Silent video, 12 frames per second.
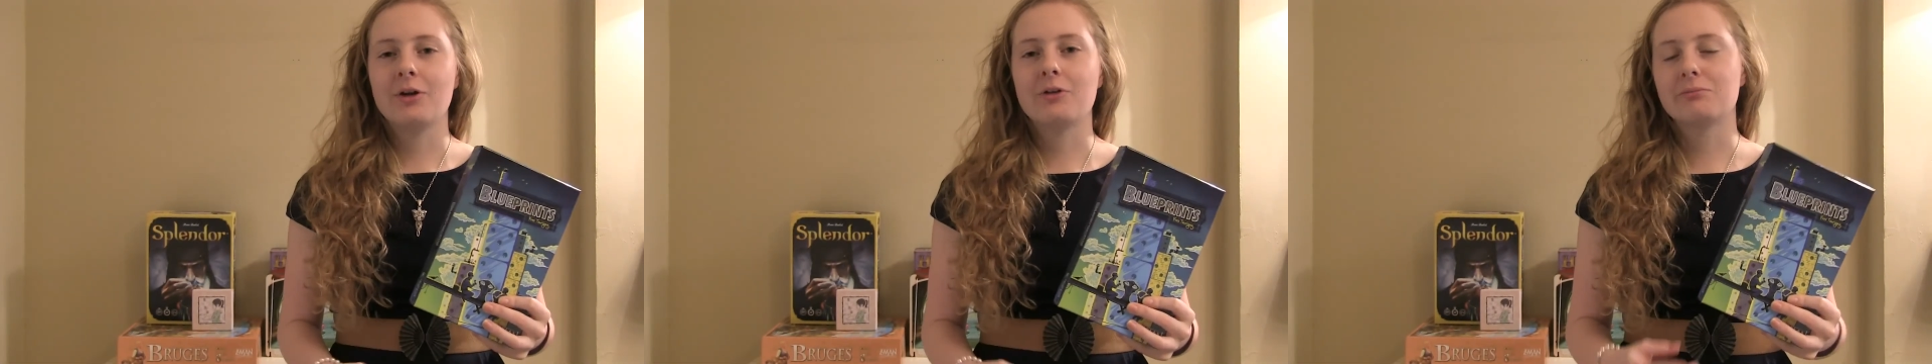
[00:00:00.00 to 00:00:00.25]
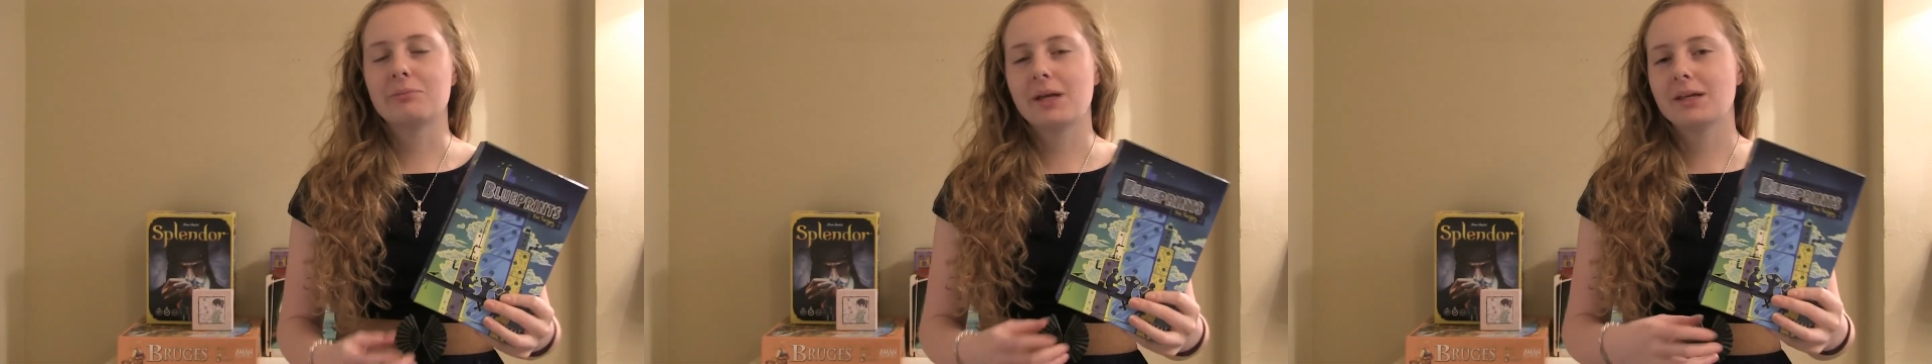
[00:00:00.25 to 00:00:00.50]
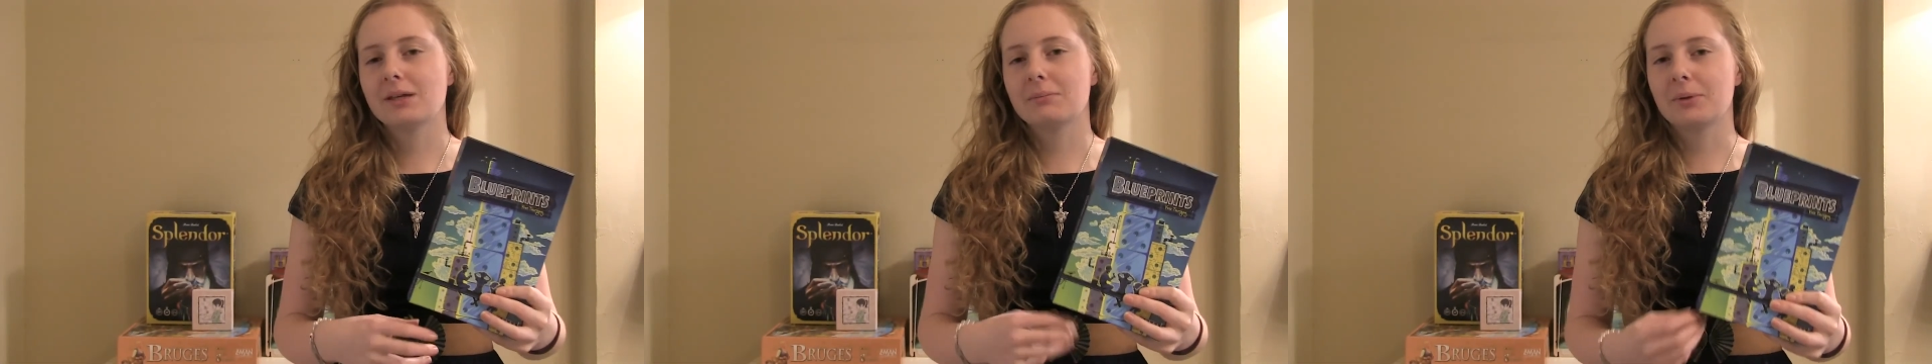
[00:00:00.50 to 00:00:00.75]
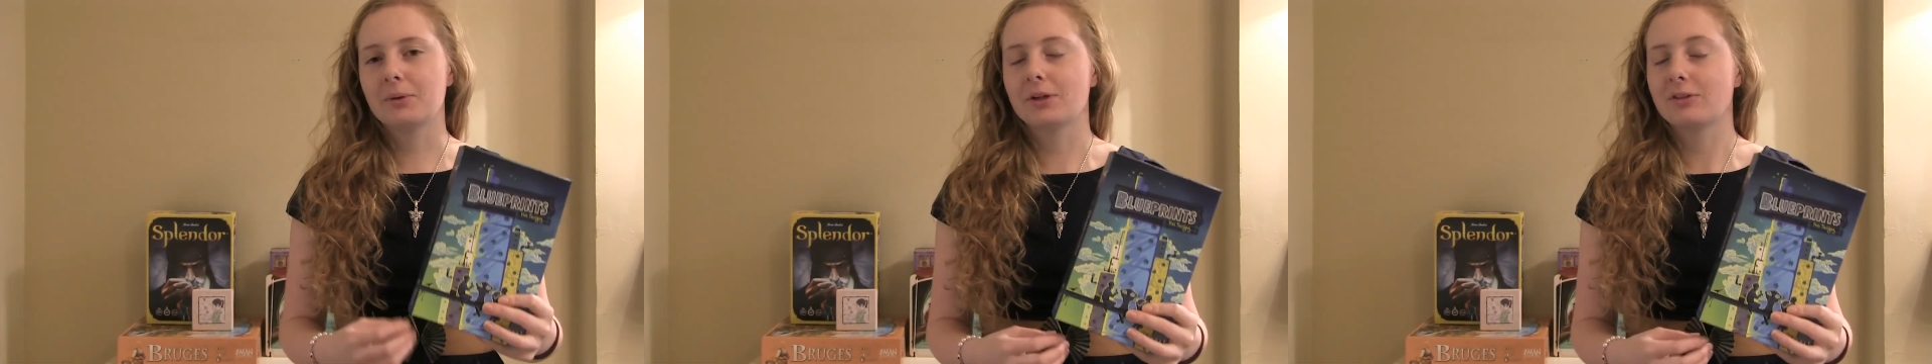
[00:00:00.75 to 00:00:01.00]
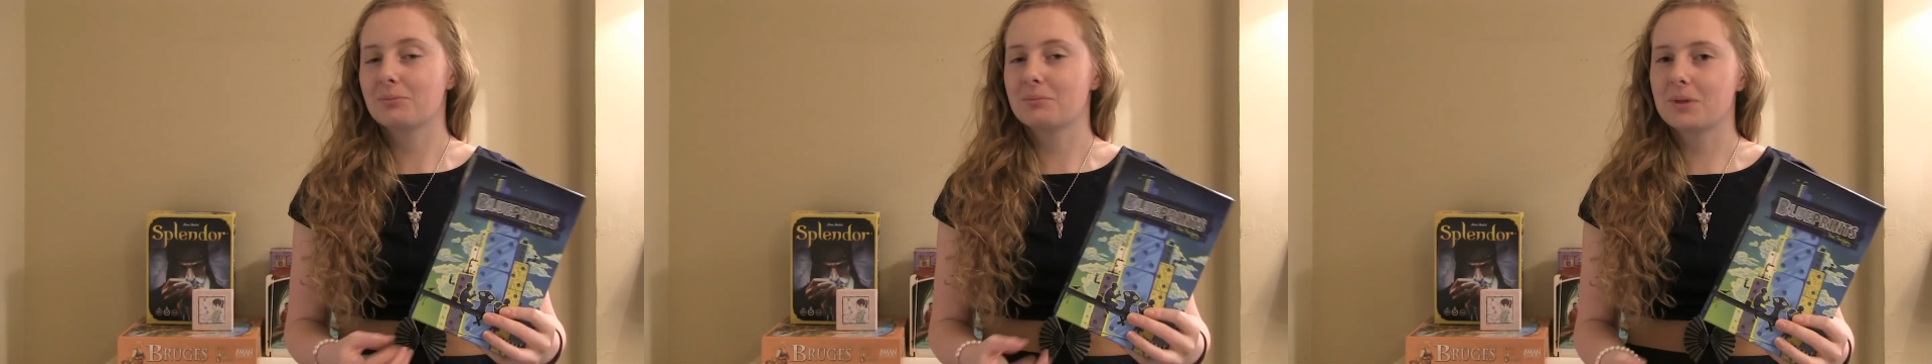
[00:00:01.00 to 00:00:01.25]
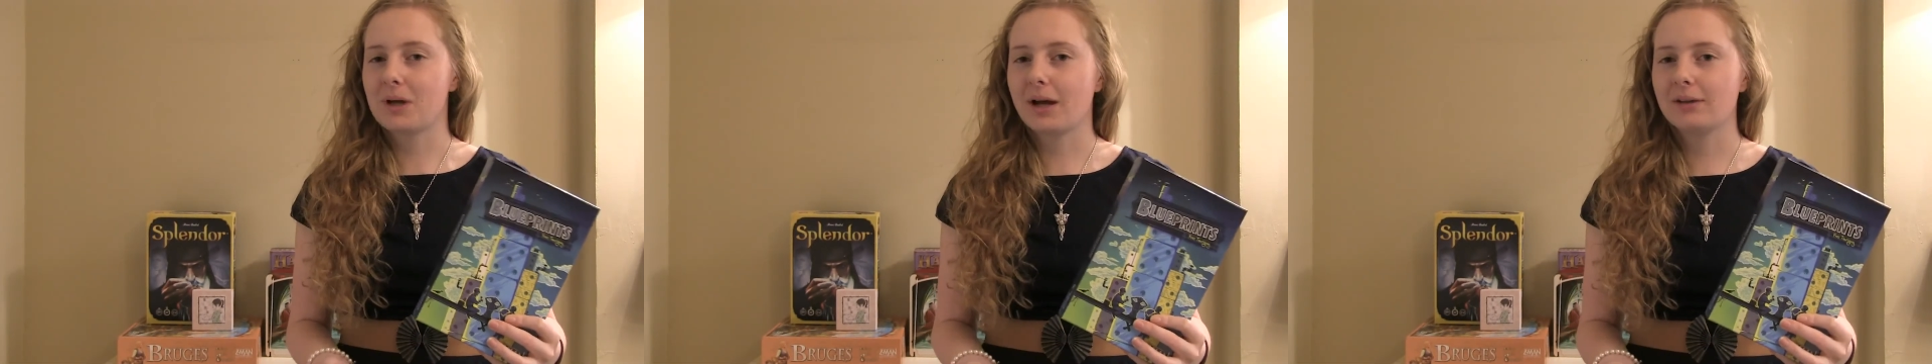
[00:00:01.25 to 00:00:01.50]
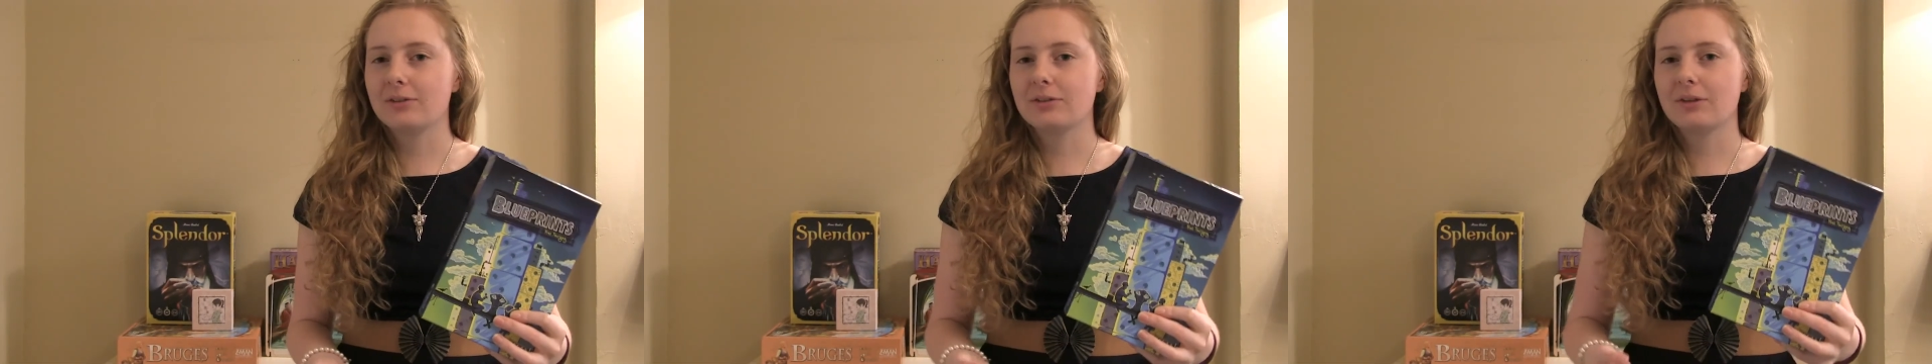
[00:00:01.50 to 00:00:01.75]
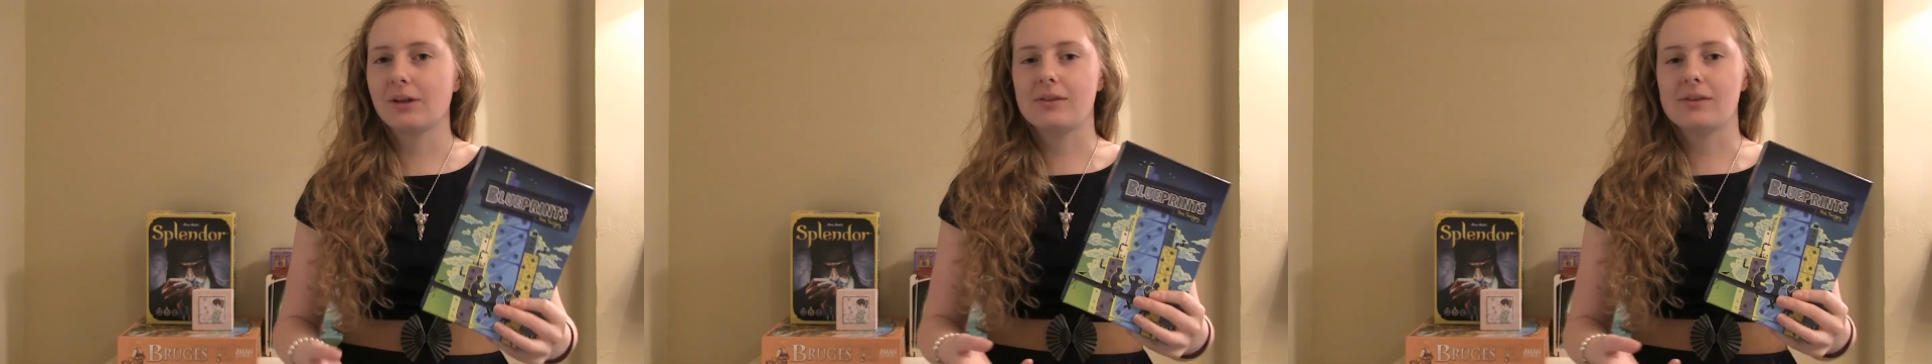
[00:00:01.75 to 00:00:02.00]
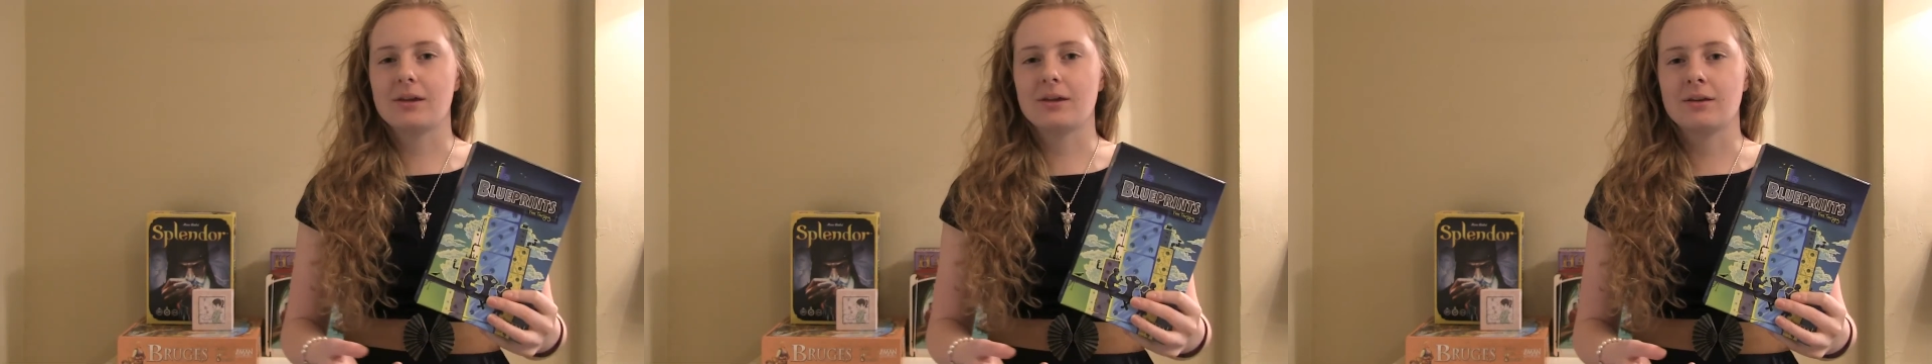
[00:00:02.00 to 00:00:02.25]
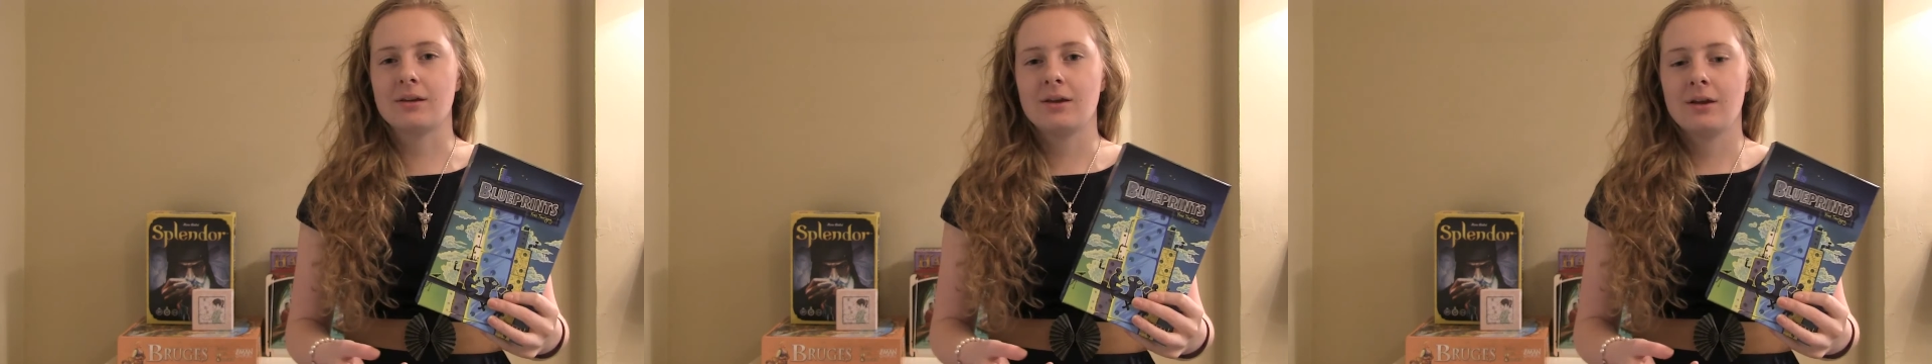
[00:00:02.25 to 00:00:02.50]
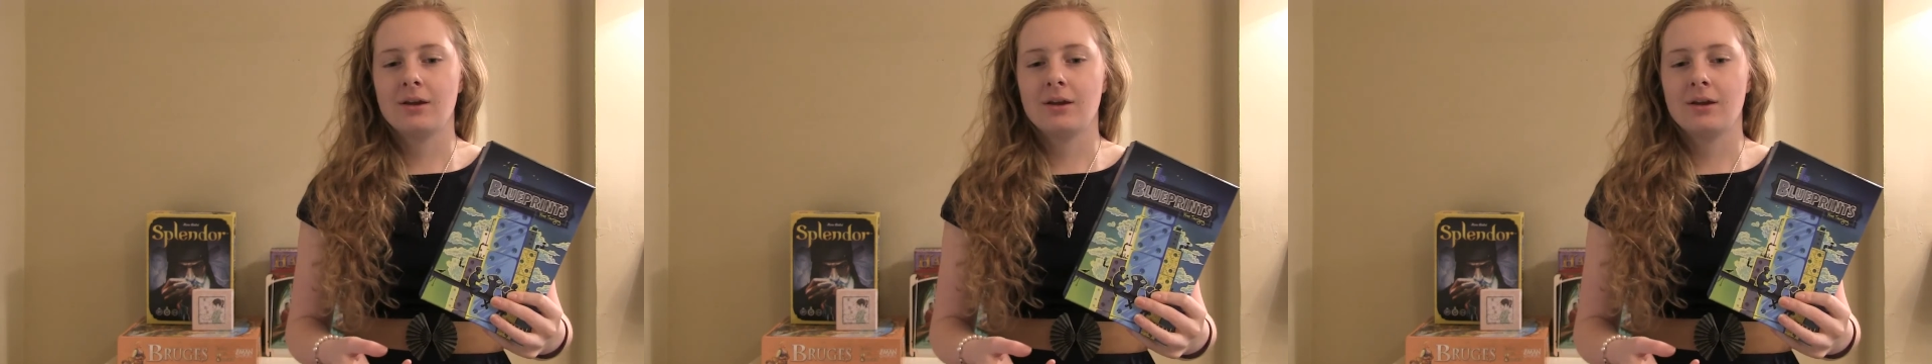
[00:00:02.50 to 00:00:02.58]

of making buildings from dice, and then